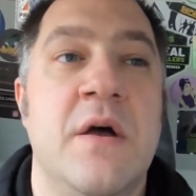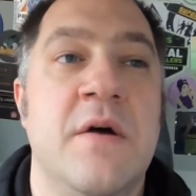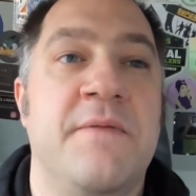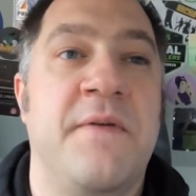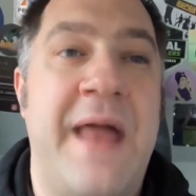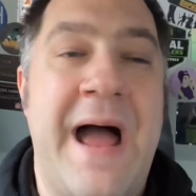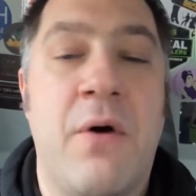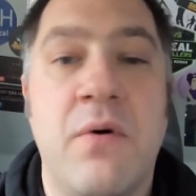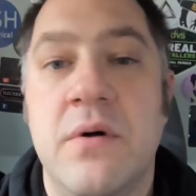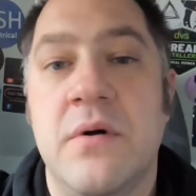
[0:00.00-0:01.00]
for
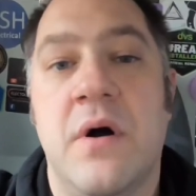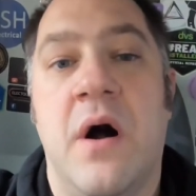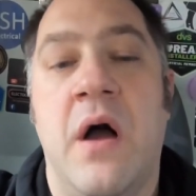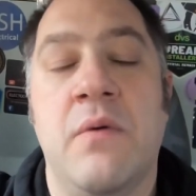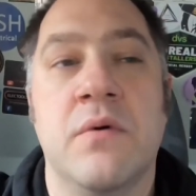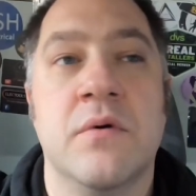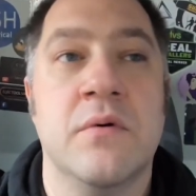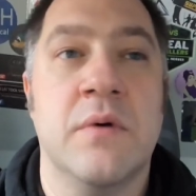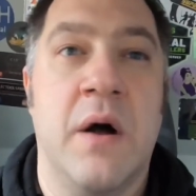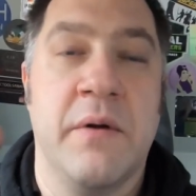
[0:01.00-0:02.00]
now, I'm
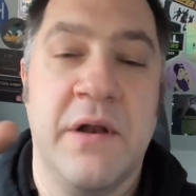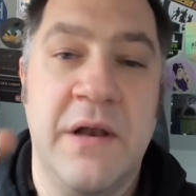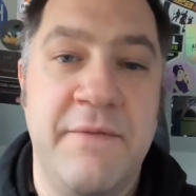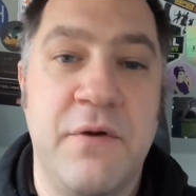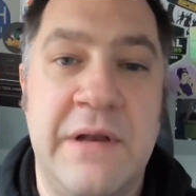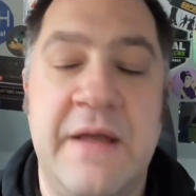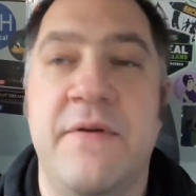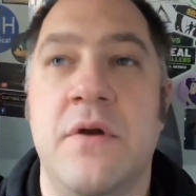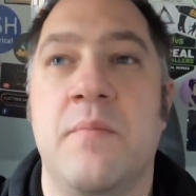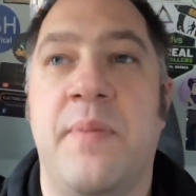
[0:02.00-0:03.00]
going to love you and
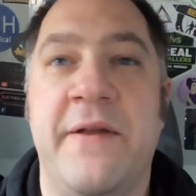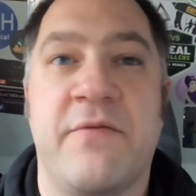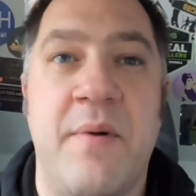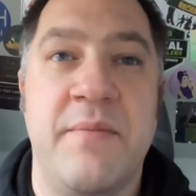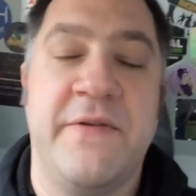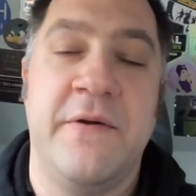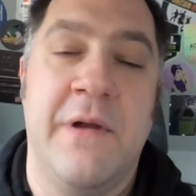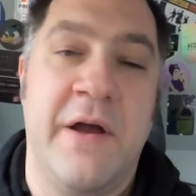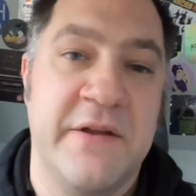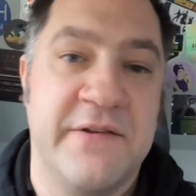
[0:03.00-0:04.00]
leave you. Please remember to
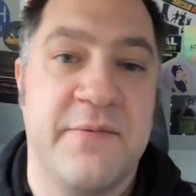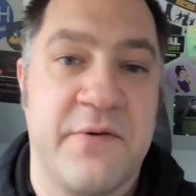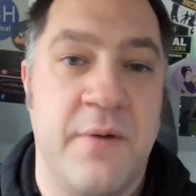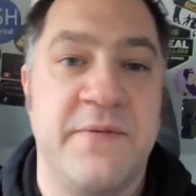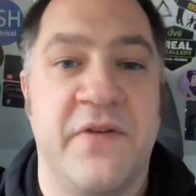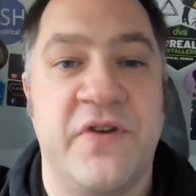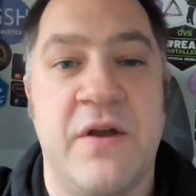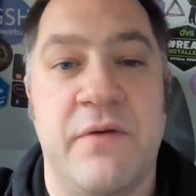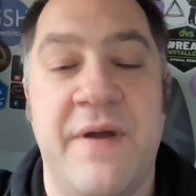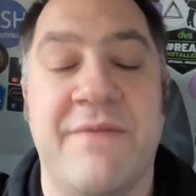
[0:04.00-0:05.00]
like and subscribe to the
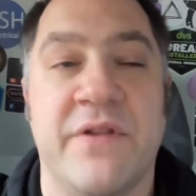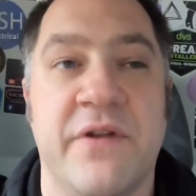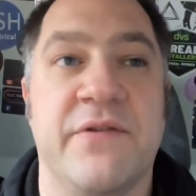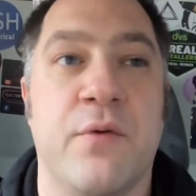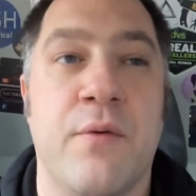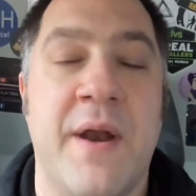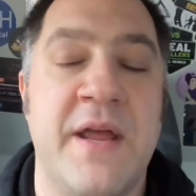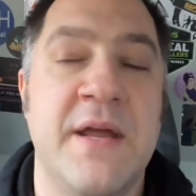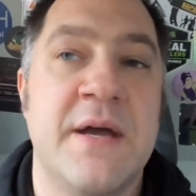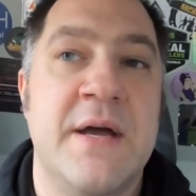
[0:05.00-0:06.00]
channel if you haven't done so
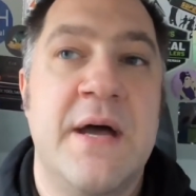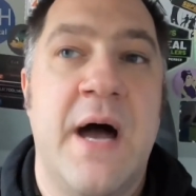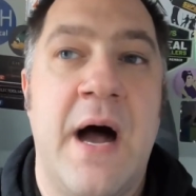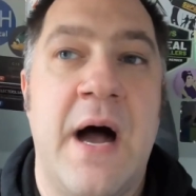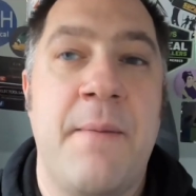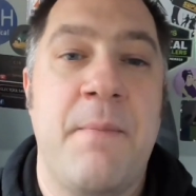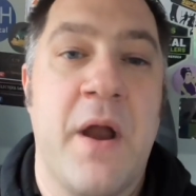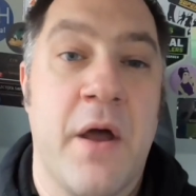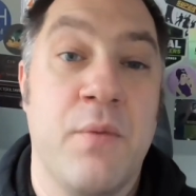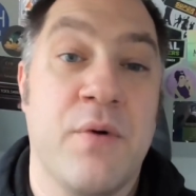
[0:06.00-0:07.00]
already.
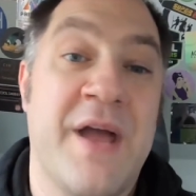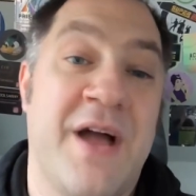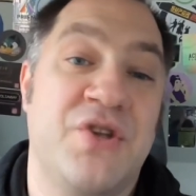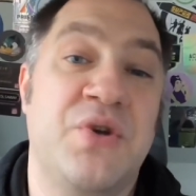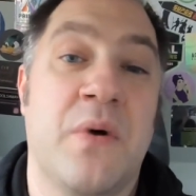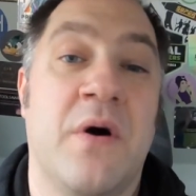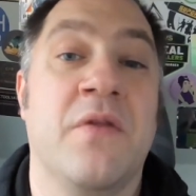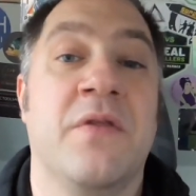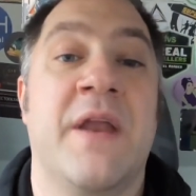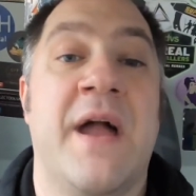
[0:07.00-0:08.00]
And I will catch you
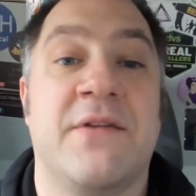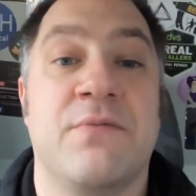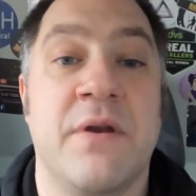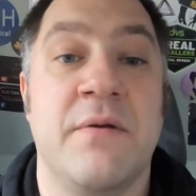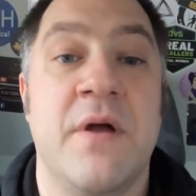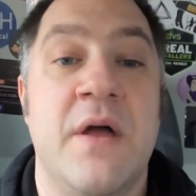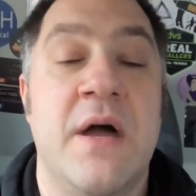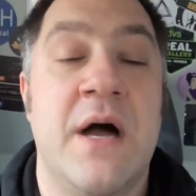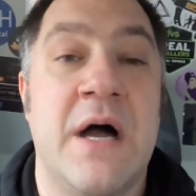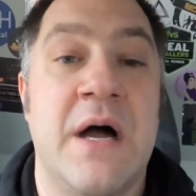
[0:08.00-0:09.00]
on the next one.
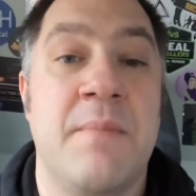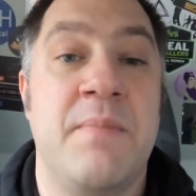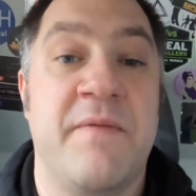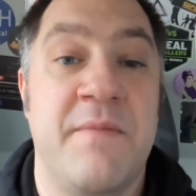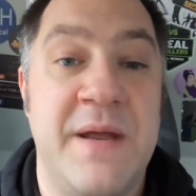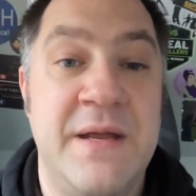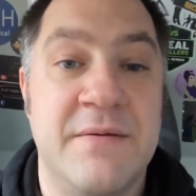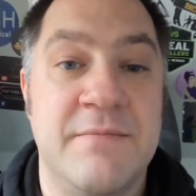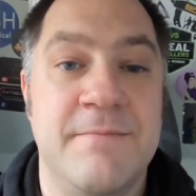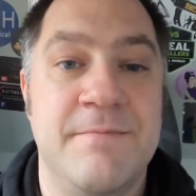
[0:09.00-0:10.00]
But for me,
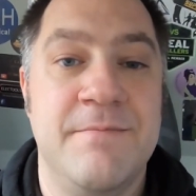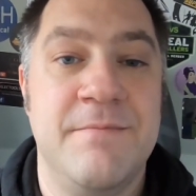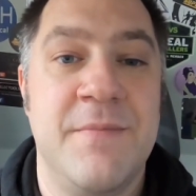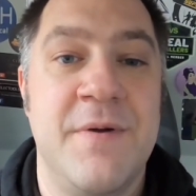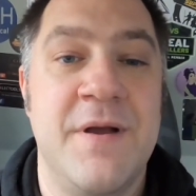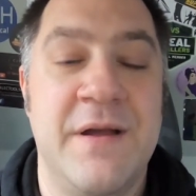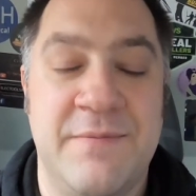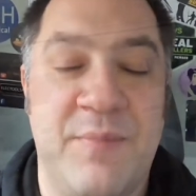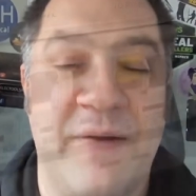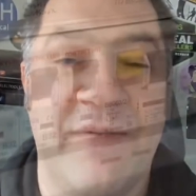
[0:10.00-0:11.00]
it's bye for